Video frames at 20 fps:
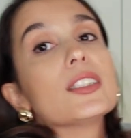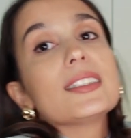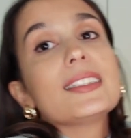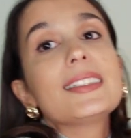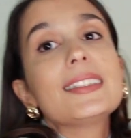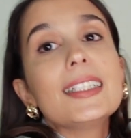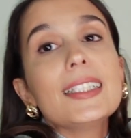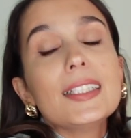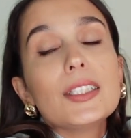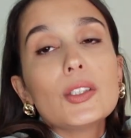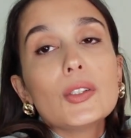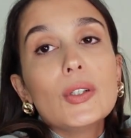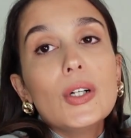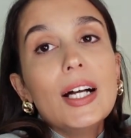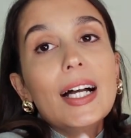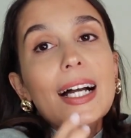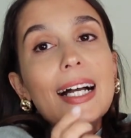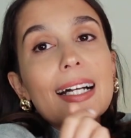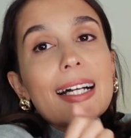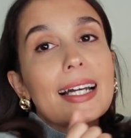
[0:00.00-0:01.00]
still
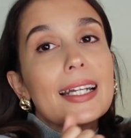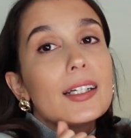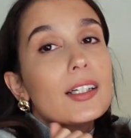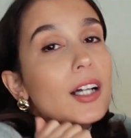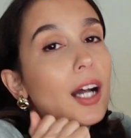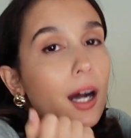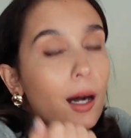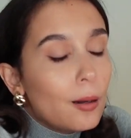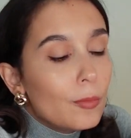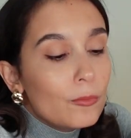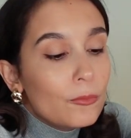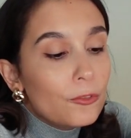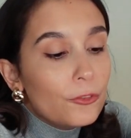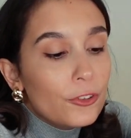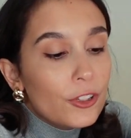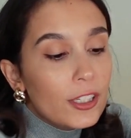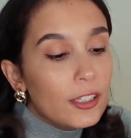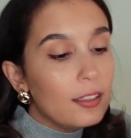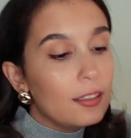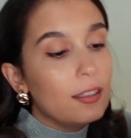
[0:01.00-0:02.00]
kind of
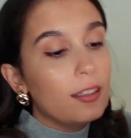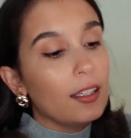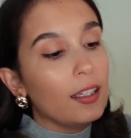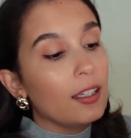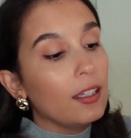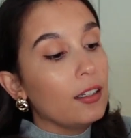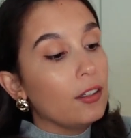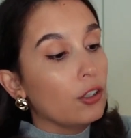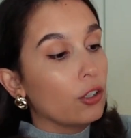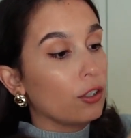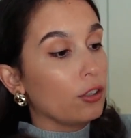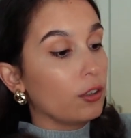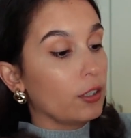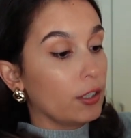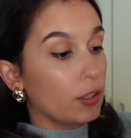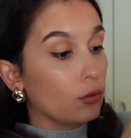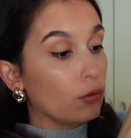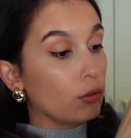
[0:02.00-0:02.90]
comfy in your little